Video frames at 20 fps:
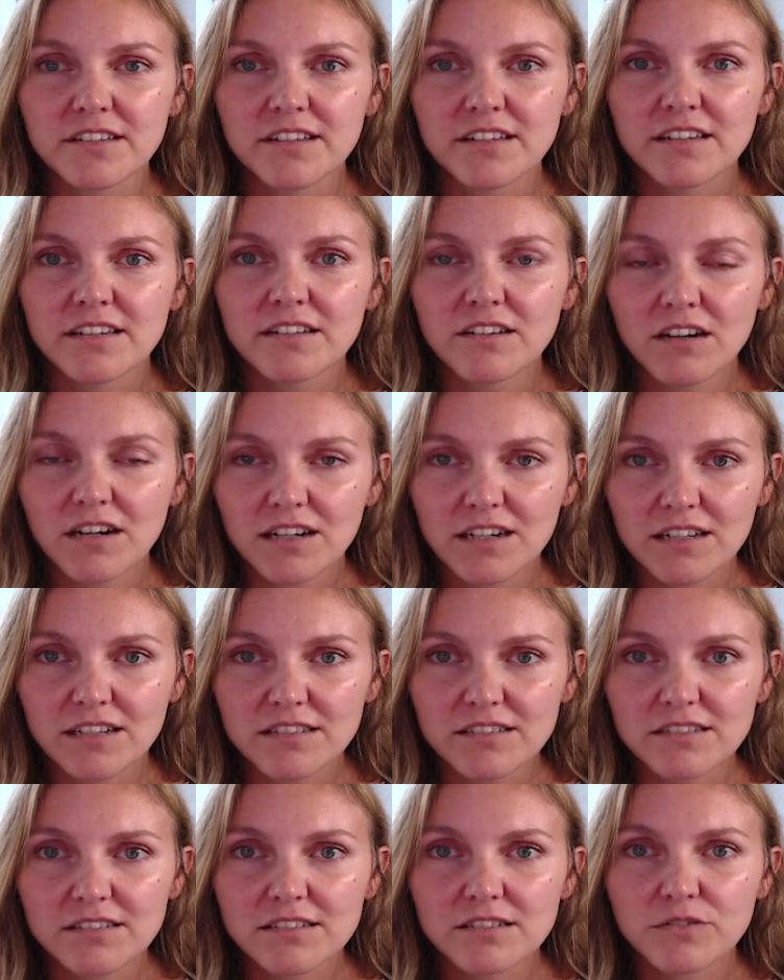in
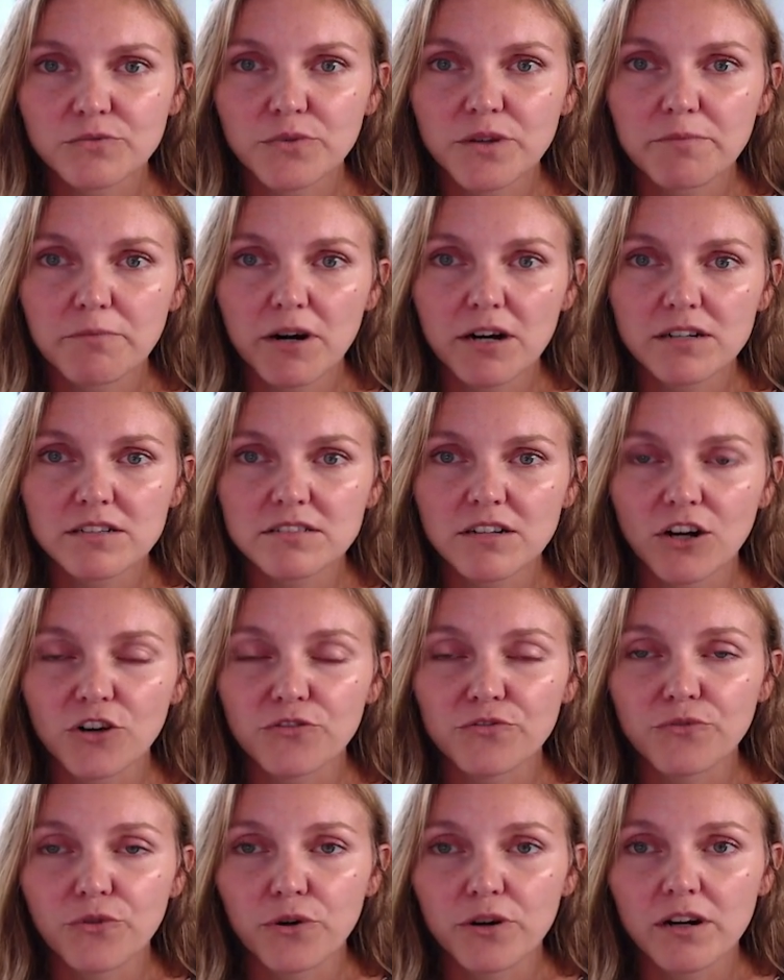August, we marked our
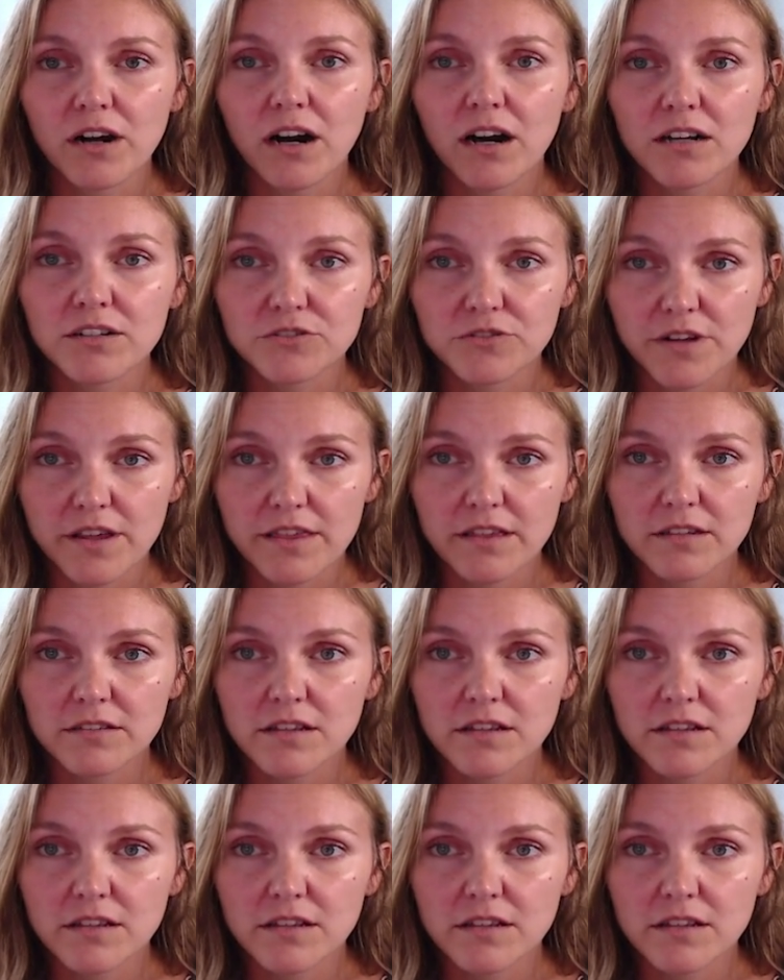400th